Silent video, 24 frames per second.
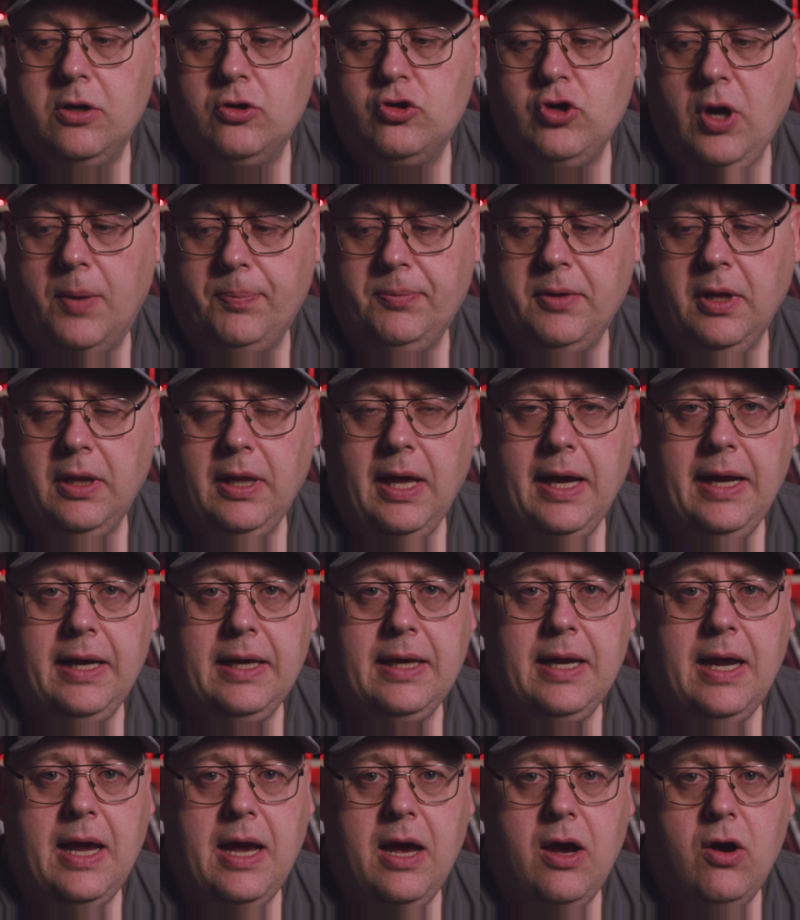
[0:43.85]
drop the
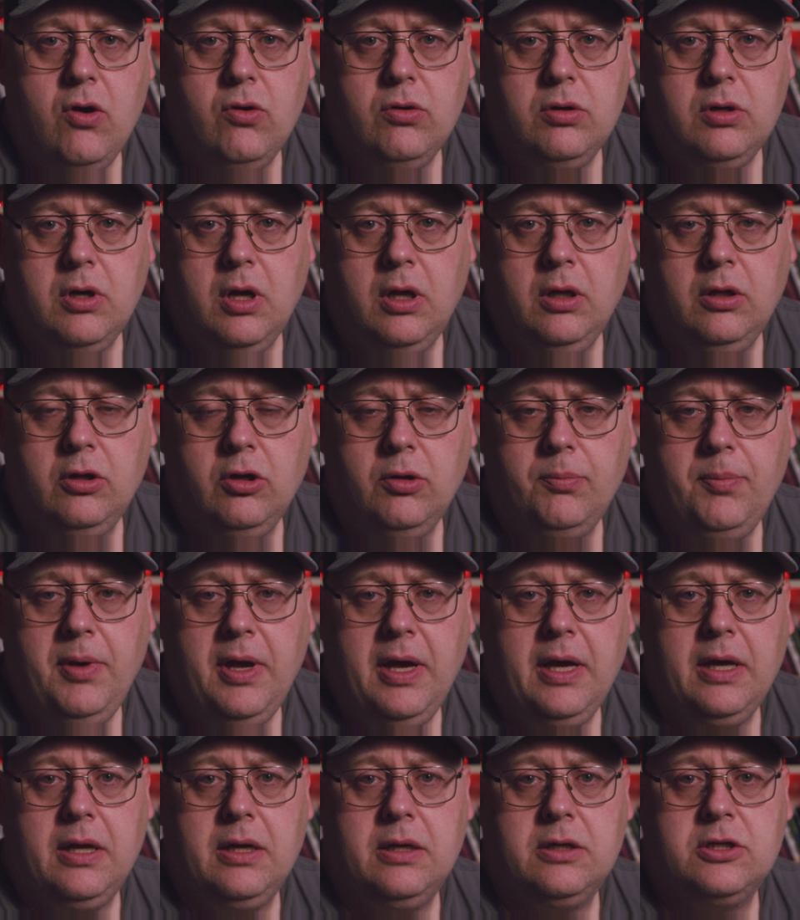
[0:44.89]
light down a little
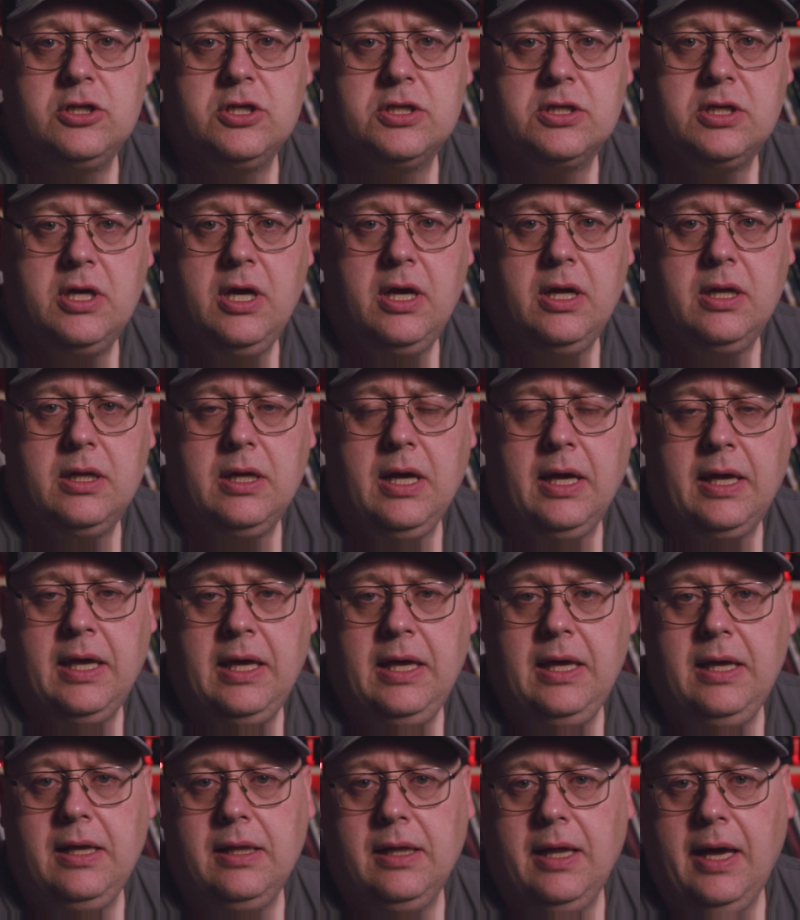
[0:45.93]
bit, just get a
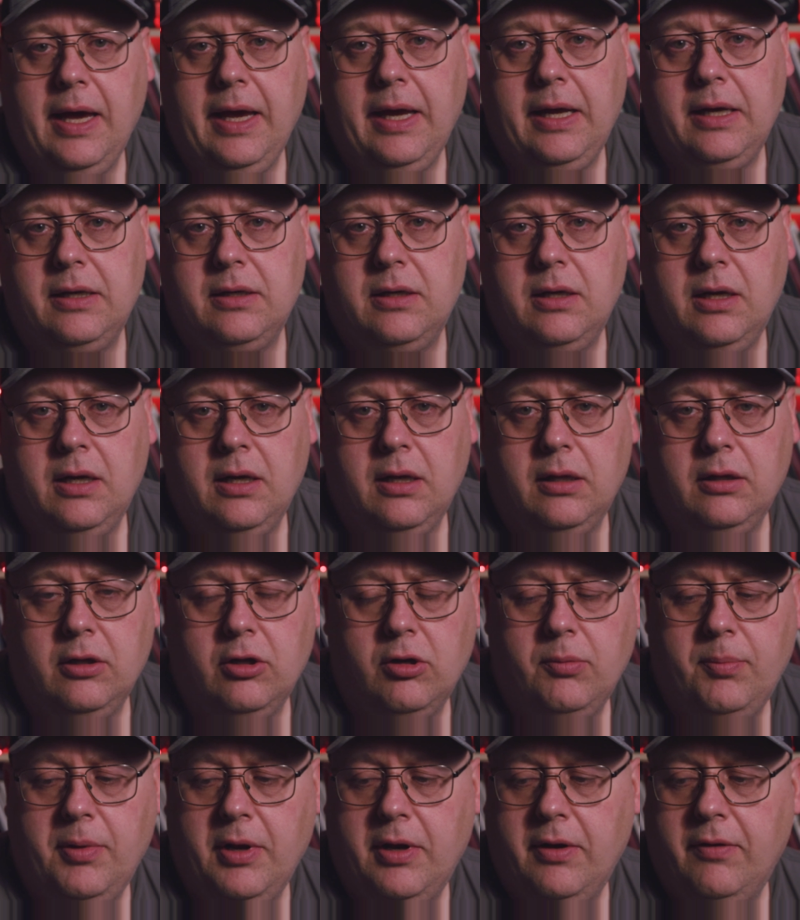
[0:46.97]
key light and a
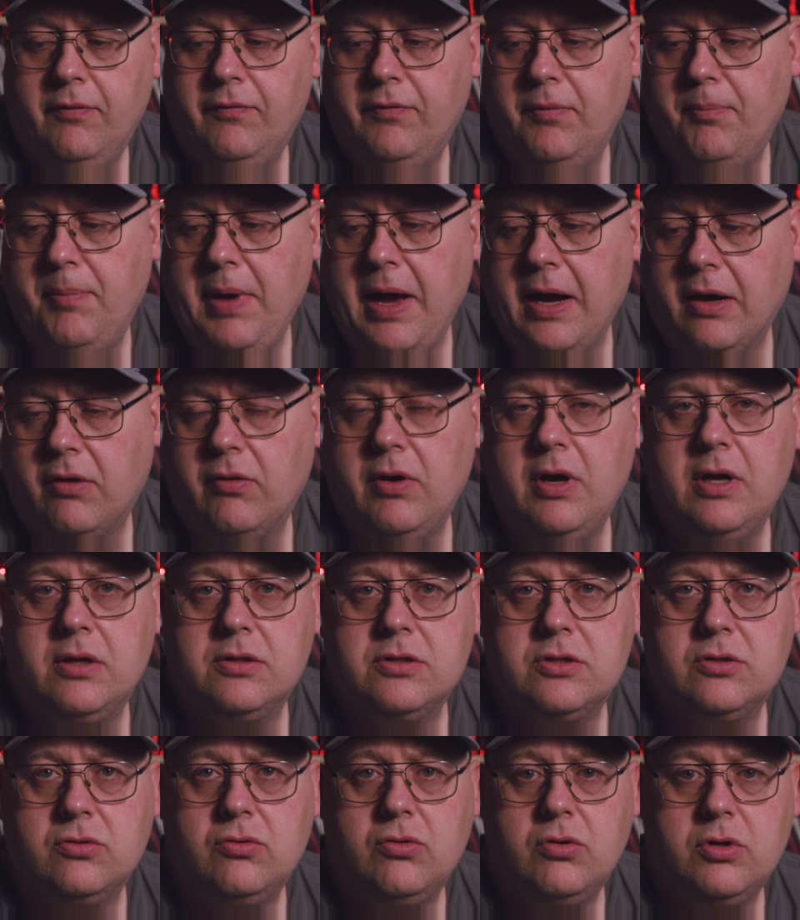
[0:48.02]
little bit of a
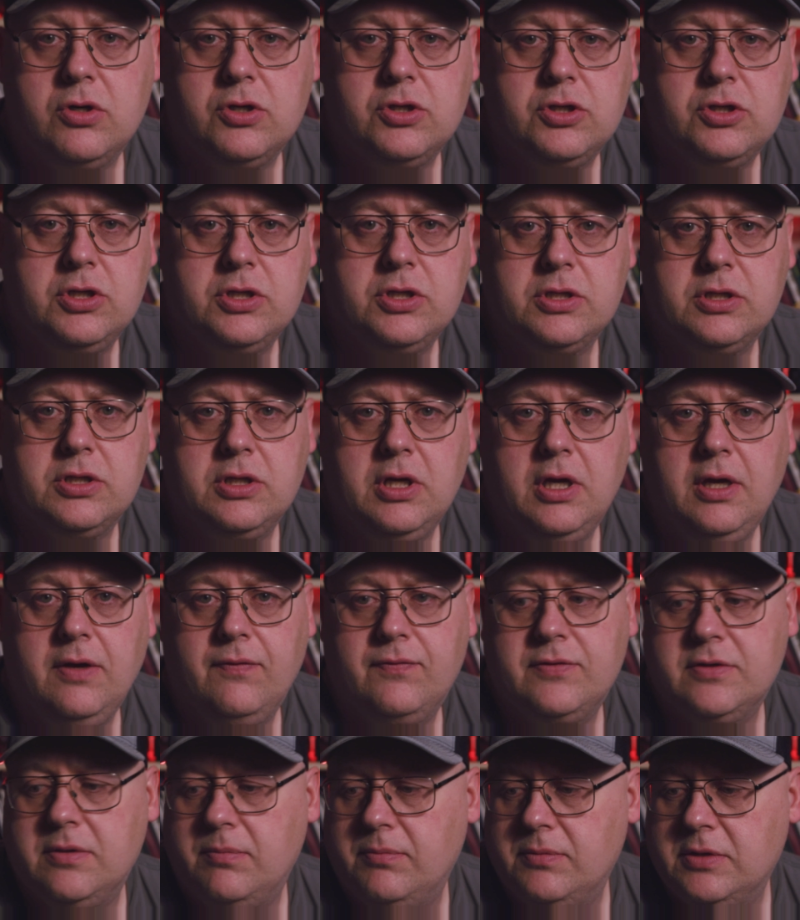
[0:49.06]
background source just to
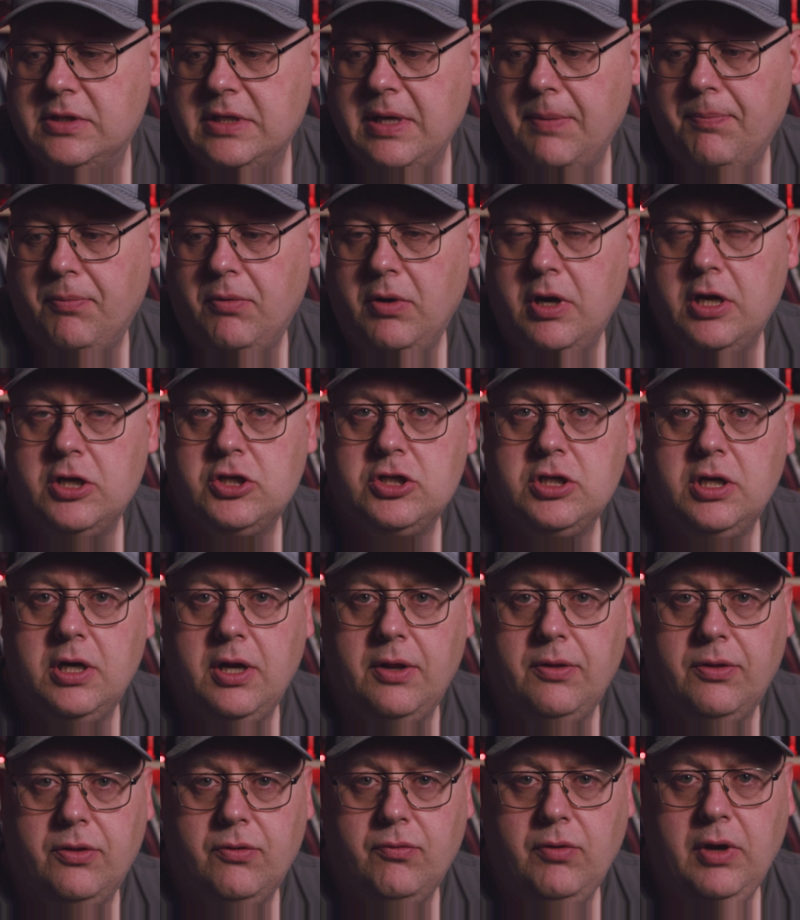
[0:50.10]
give some separation
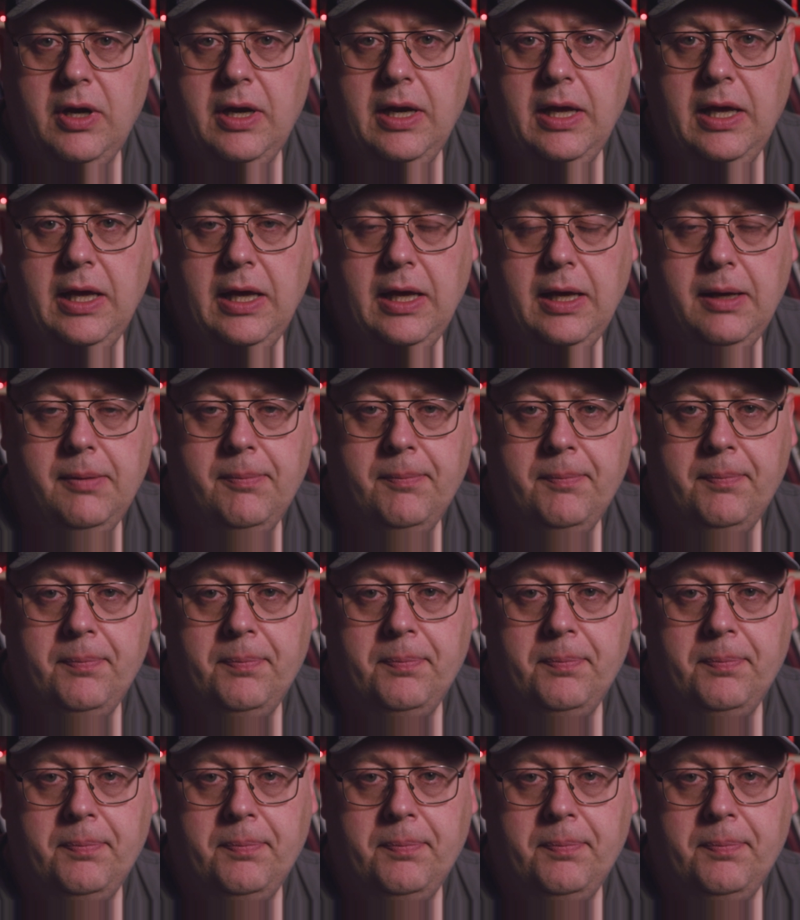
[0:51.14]
and 3D